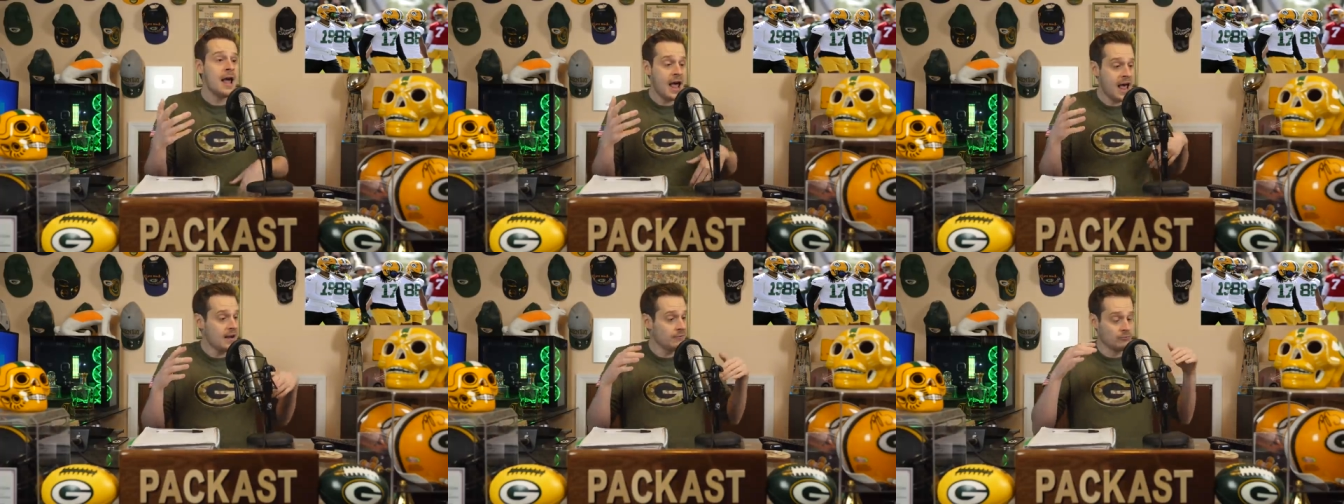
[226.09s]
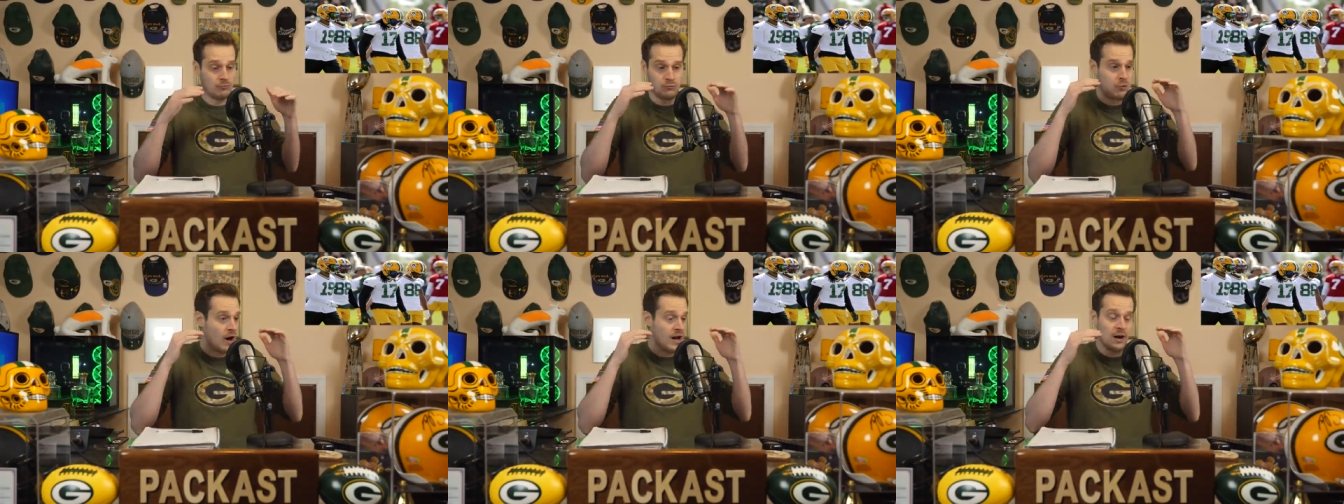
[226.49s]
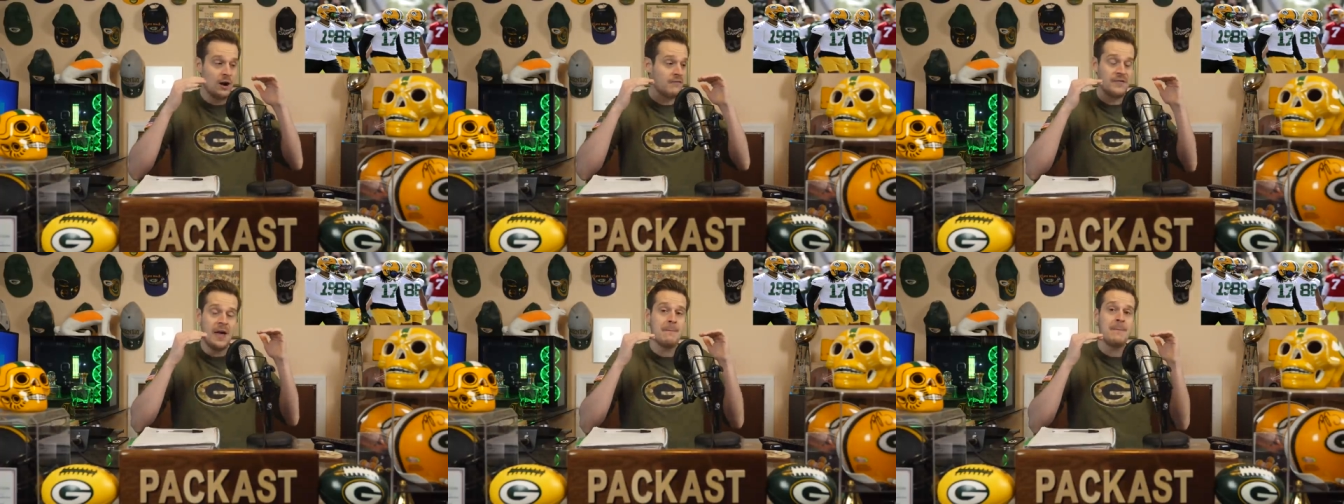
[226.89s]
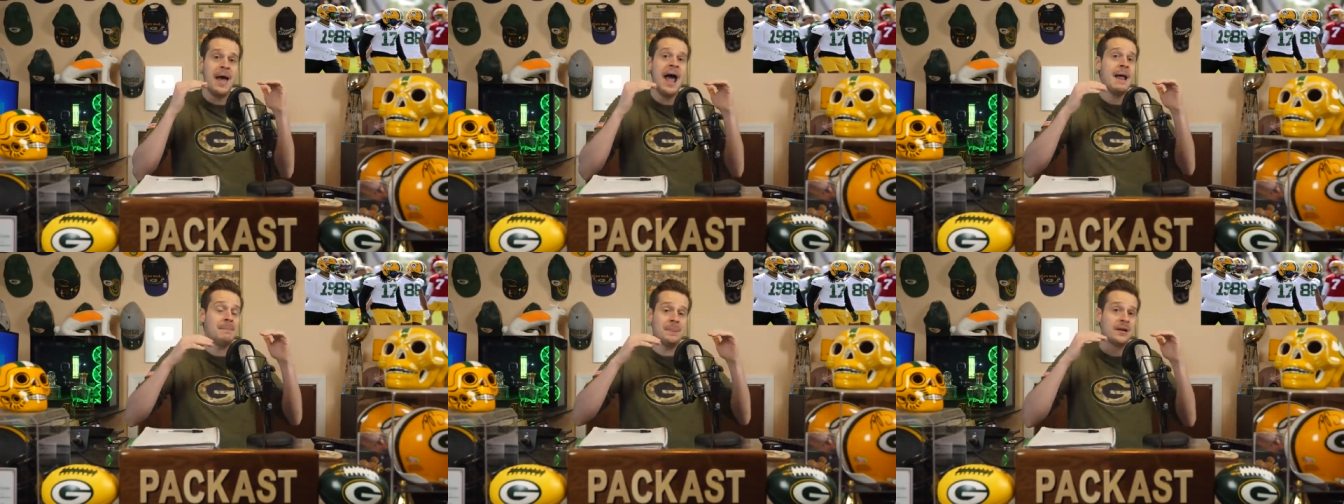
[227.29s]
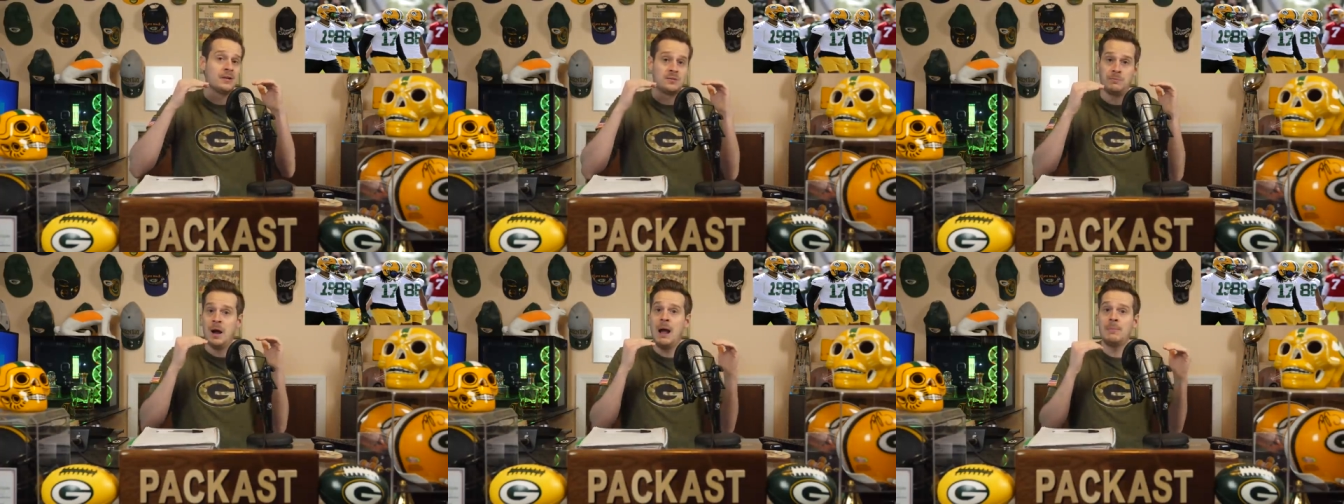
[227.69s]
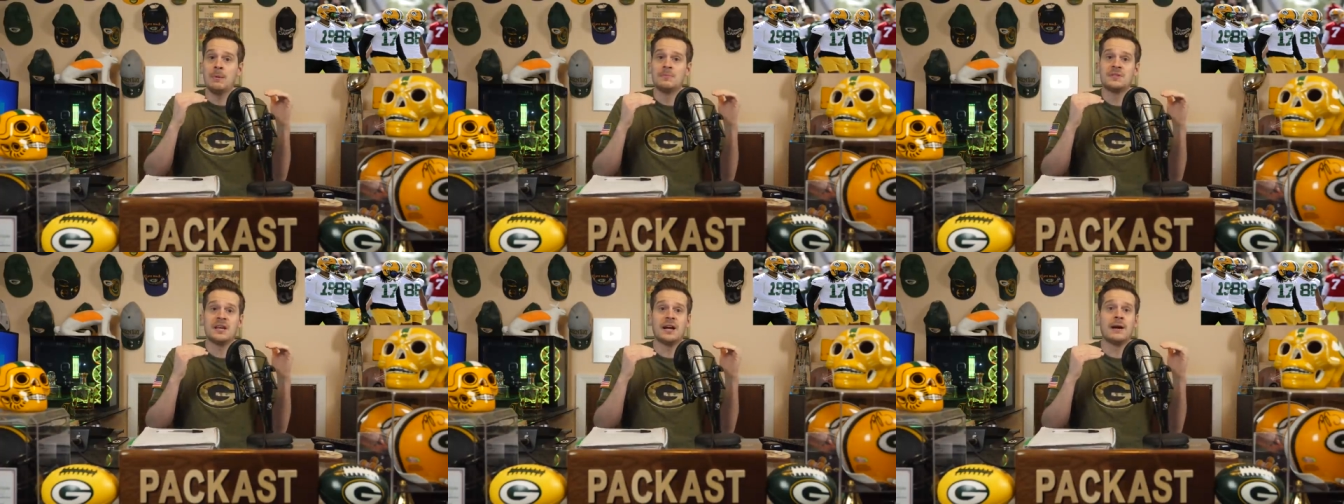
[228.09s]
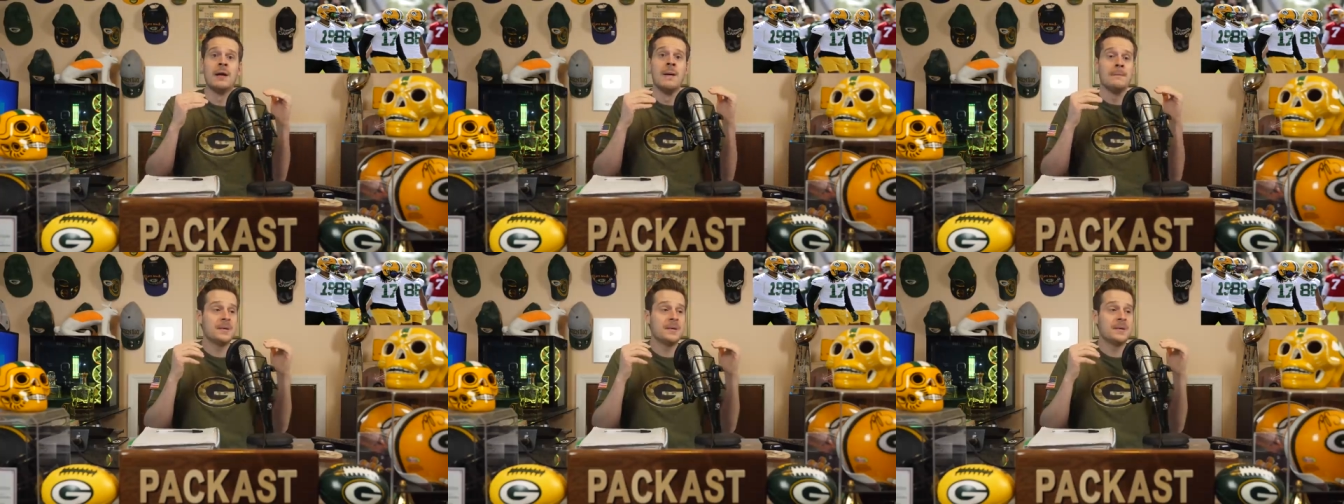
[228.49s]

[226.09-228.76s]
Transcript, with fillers: And right off that bat, there's problems there,